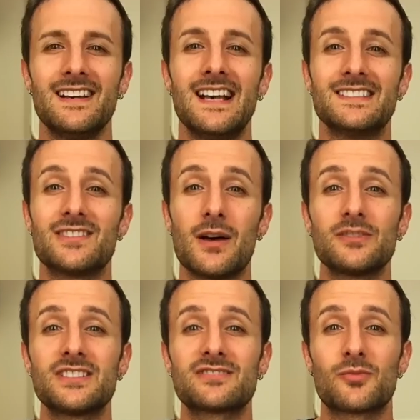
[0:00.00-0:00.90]
So that
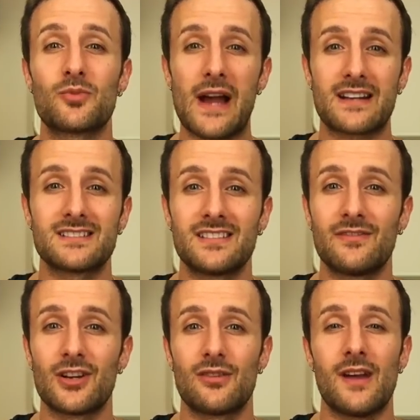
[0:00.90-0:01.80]
was just from practicing
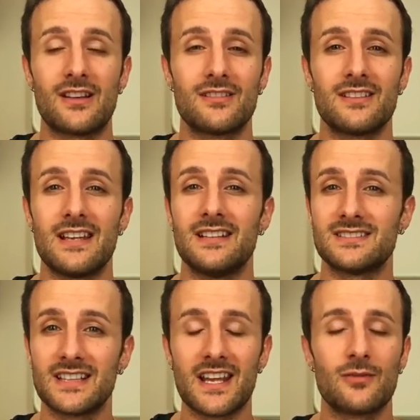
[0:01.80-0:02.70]
very regularly,
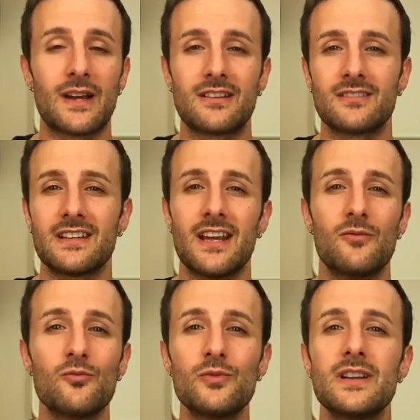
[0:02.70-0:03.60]
singing regularly,
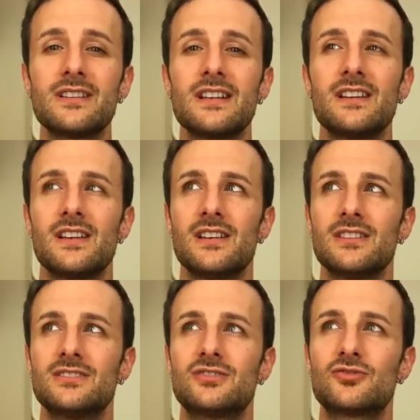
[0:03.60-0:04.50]
and really
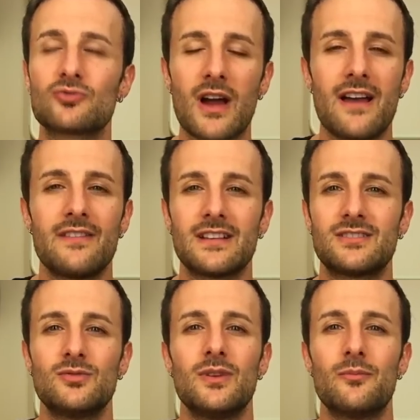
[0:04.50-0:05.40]
striving
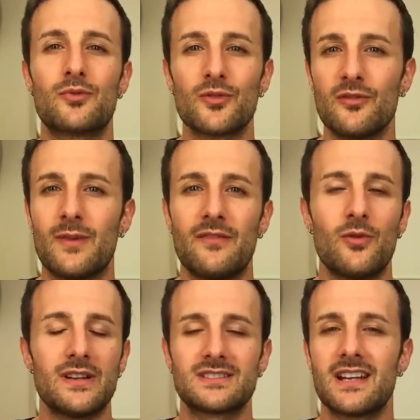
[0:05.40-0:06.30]
to improve my
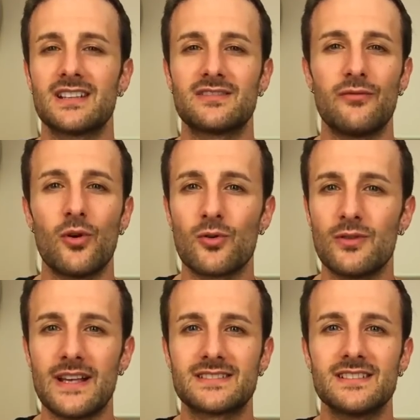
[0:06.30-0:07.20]
voice, getting some vocal
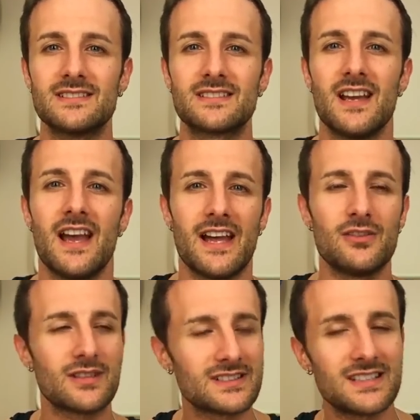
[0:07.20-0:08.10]
lessons, and
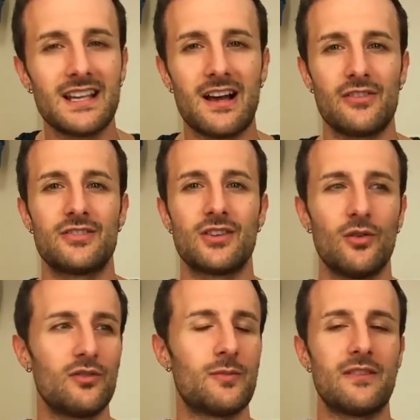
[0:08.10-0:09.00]
you can see how the
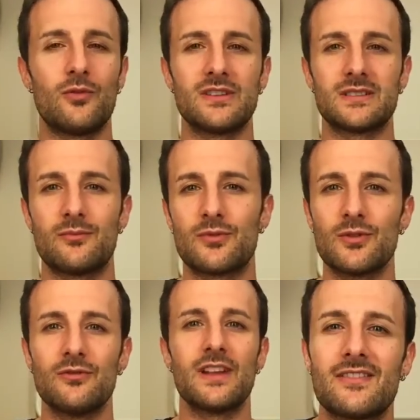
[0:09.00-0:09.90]
tone of my voice
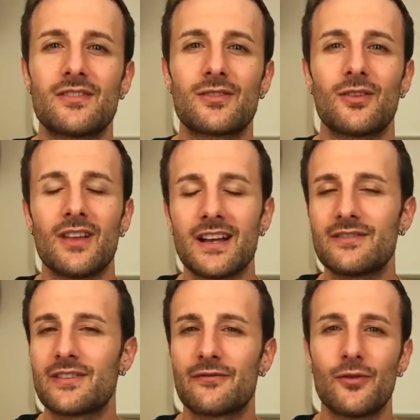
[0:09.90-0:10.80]
improved. There are a lot of
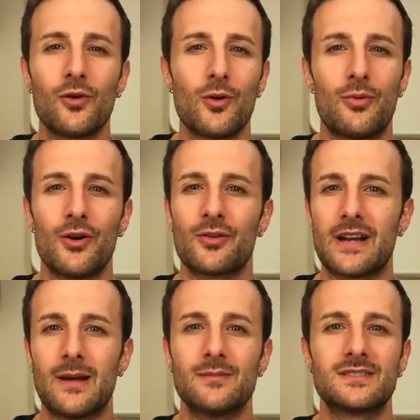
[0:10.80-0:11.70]
different vocal
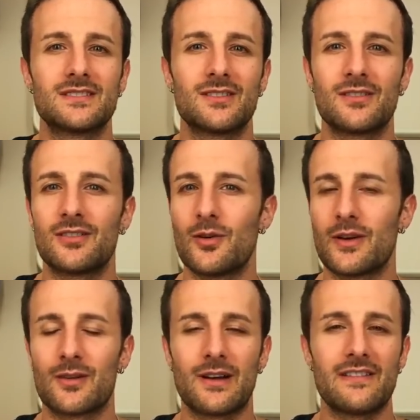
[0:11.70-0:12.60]
programs
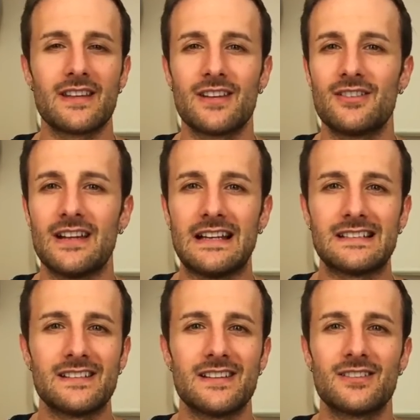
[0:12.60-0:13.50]
going around the internet
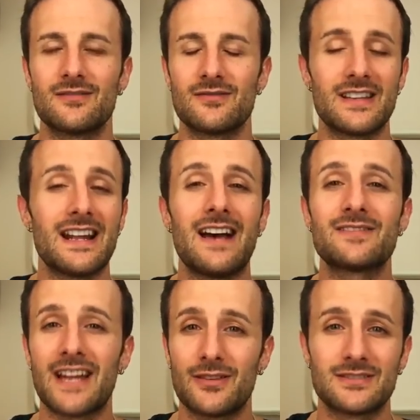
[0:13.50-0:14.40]
that are that have
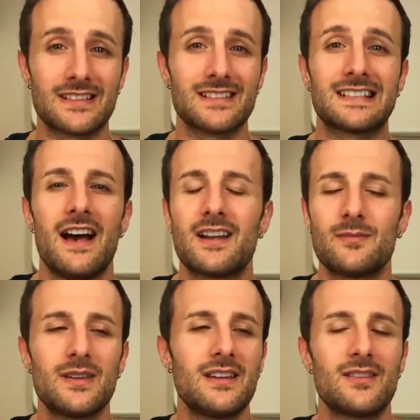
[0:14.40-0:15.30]
titles like this, how to
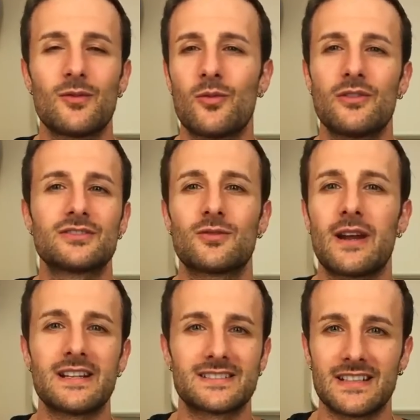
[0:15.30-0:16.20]
be the world's
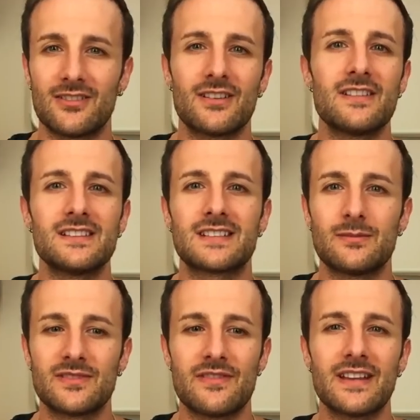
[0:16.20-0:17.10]
greatest singer and these
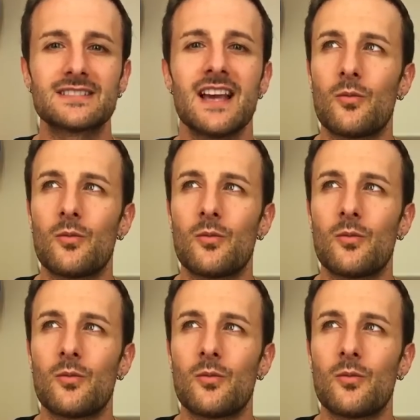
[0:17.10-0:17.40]
types of things.